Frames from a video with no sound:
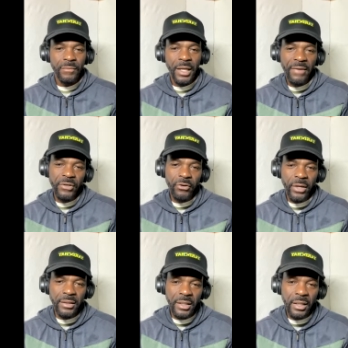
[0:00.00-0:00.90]
Have a
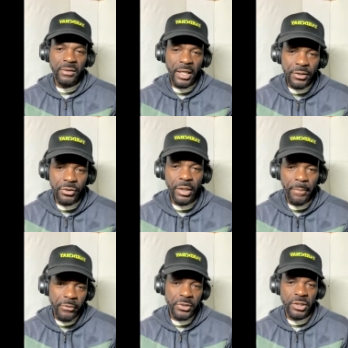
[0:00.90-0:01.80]
great day. Thank you. I
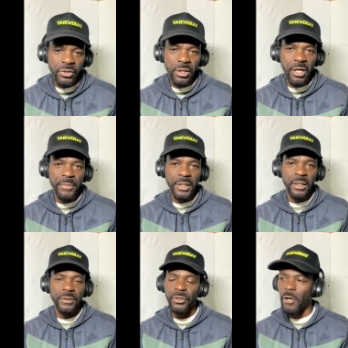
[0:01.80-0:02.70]
appreciate you coming
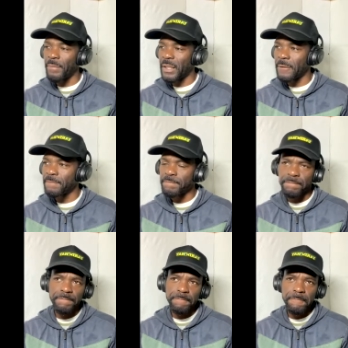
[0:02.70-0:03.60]
in. You know what I mean?
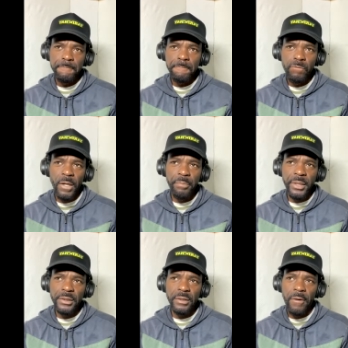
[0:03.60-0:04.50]

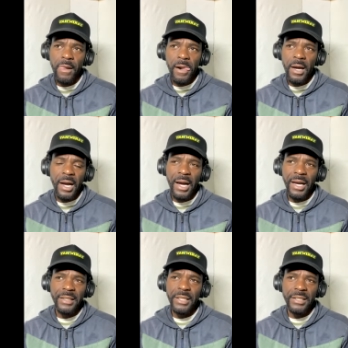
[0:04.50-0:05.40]
But
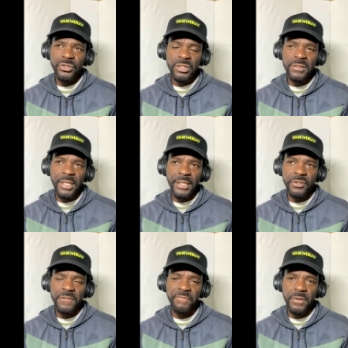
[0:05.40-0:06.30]
I
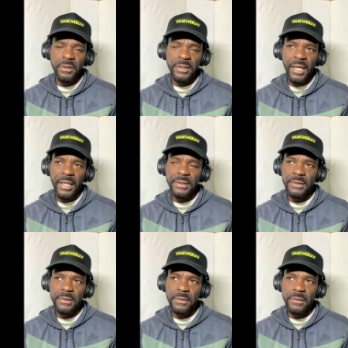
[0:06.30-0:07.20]
just feel that
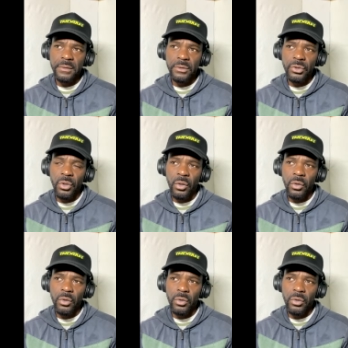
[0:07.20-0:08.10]
you
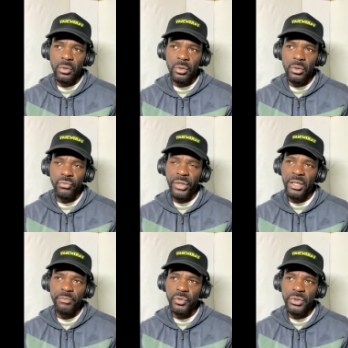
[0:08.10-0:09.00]
know
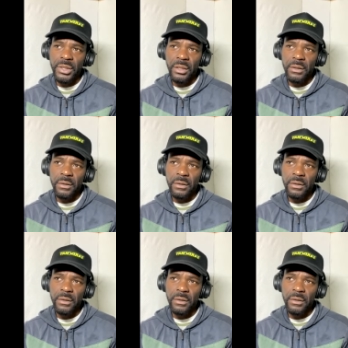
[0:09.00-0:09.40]
reggae music